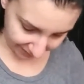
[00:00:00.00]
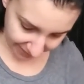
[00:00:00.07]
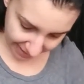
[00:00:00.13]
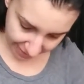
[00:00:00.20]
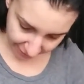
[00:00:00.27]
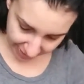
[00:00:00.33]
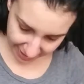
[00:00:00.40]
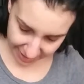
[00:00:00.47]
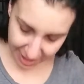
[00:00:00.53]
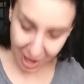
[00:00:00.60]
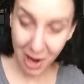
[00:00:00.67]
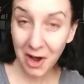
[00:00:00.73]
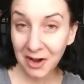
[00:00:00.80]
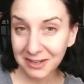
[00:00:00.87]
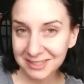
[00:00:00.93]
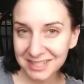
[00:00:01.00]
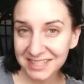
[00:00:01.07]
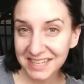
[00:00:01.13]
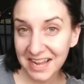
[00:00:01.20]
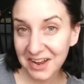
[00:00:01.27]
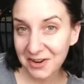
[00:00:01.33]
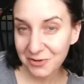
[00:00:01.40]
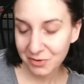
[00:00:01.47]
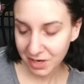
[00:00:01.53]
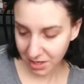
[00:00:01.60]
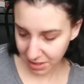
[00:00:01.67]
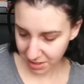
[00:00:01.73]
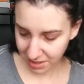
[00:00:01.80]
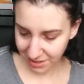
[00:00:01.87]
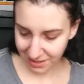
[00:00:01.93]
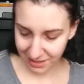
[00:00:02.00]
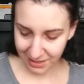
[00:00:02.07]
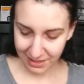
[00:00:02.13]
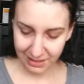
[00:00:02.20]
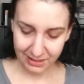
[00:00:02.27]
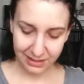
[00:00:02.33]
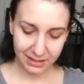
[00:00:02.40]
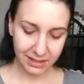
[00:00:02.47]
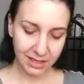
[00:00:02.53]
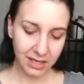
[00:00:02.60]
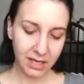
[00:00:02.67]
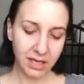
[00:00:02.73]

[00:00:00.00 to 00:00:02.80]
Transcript: Now, I also got